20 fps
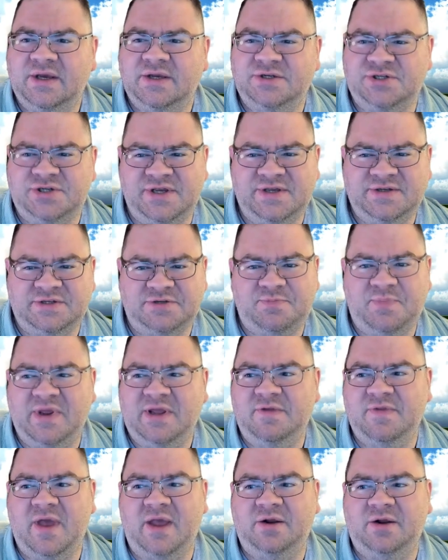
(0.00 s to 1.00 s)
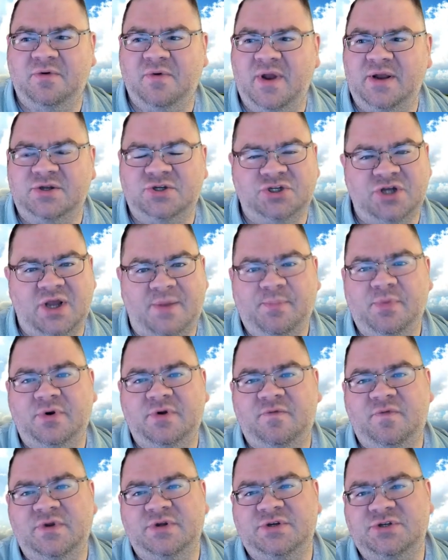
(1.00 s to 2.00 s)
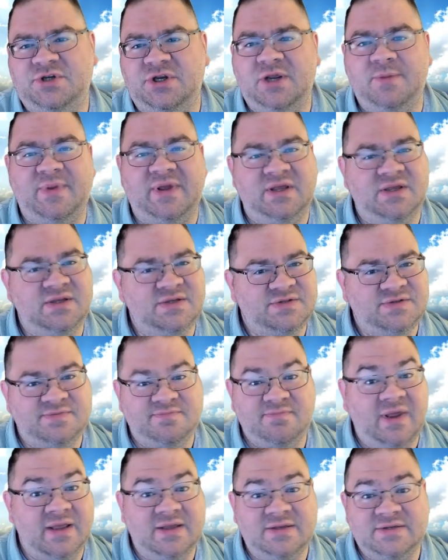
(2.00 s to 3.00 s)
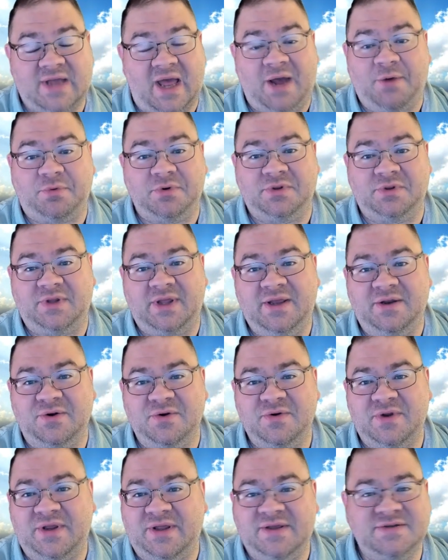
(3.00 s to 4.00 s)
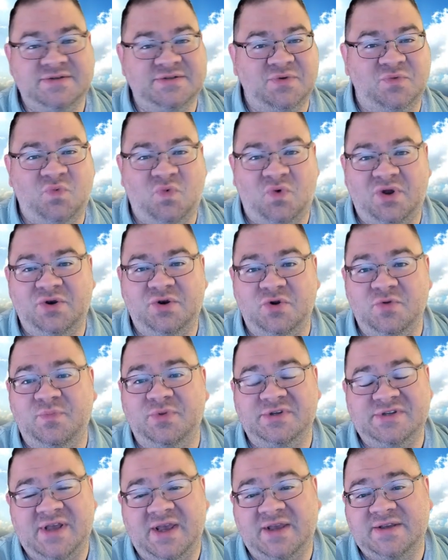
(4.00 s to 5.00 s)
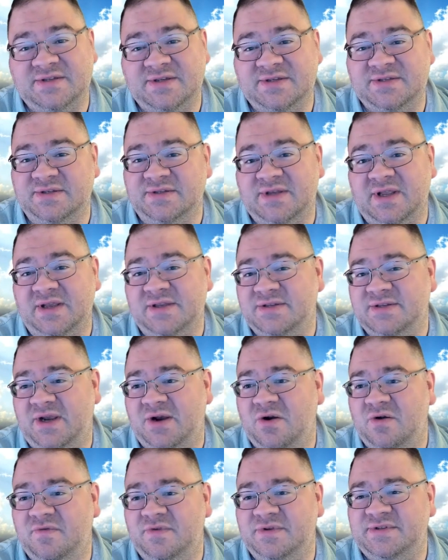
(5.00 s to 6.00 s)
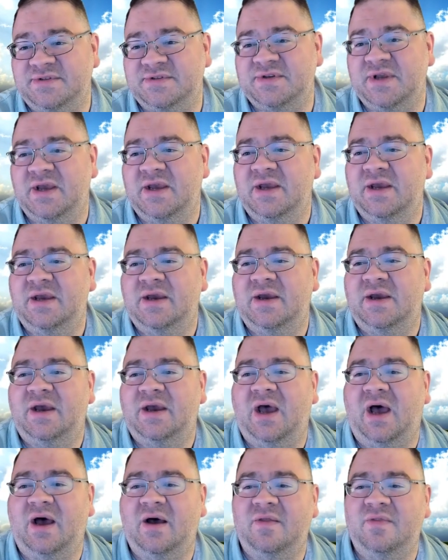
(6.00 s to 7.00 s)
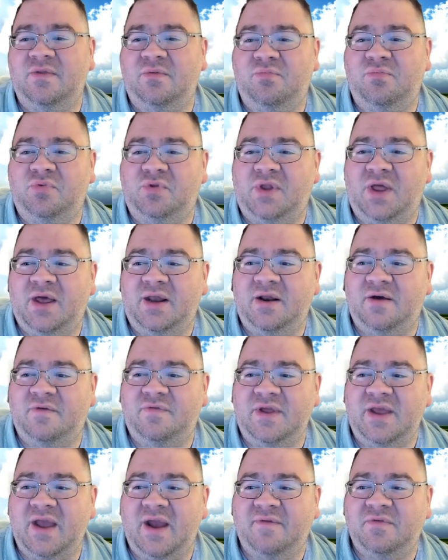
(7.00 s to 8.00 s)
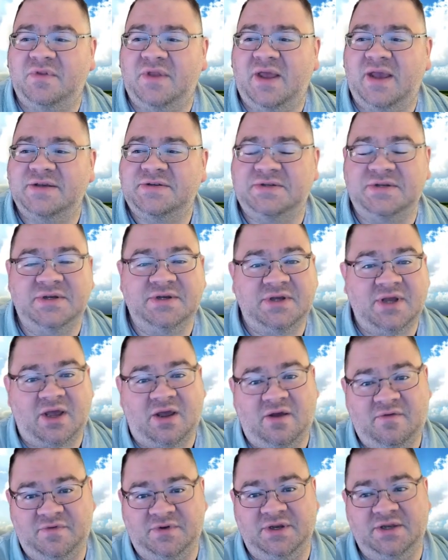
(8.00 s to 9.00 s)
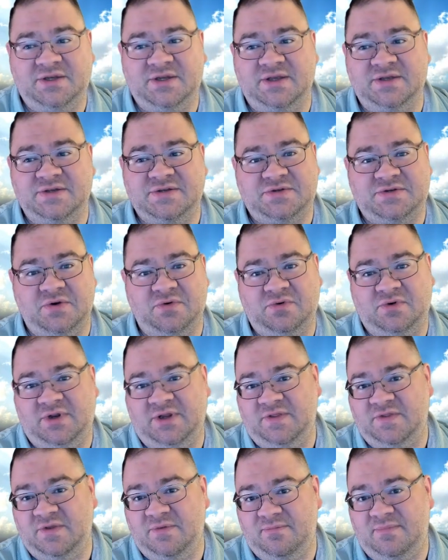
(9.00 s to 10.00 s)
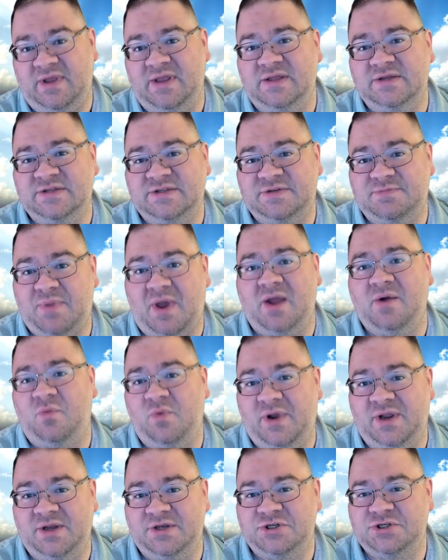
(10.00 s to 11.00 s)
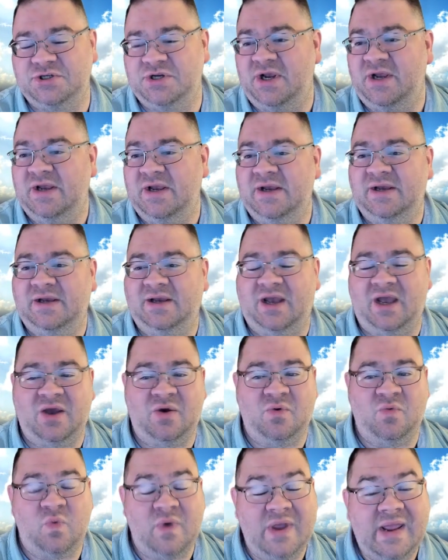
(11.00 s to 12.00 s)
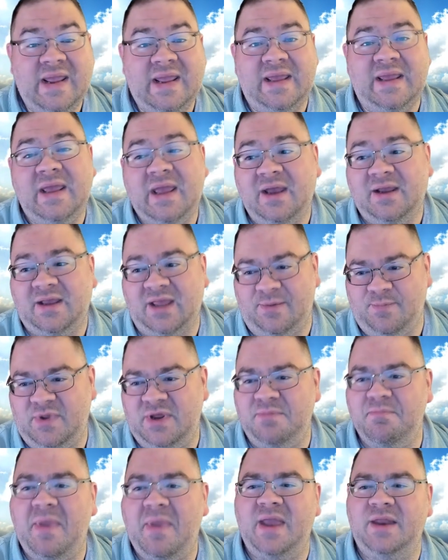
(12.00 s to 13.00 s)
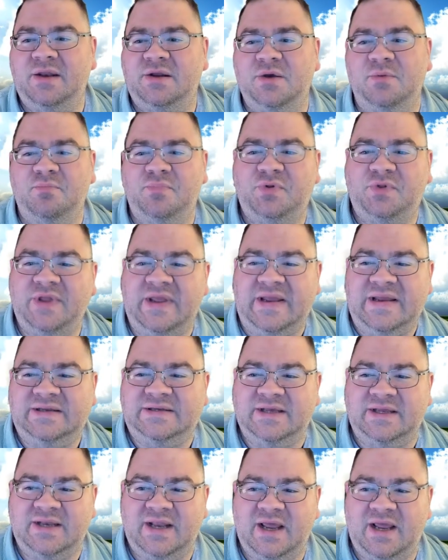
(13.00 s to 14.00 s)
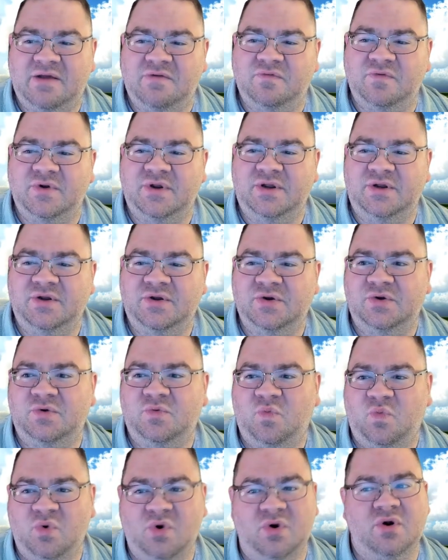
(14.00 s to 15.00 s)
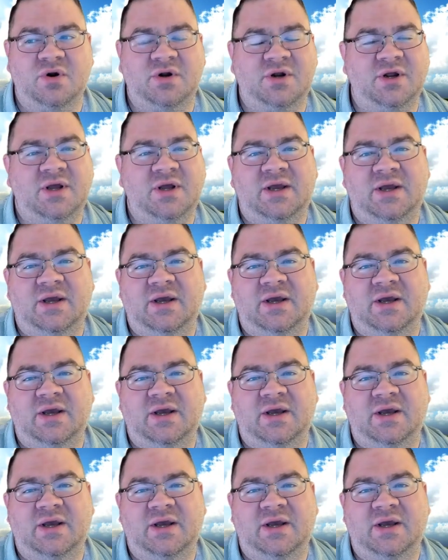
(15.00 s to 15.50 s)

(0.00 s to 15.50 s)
Jesus being that great shepherd of the sheep, he's he's our leader. He's the one who protects us and takes care of us. Uh, the blood of the everlasting covenant is certainly the means by which uh, we can be made complete in every good work.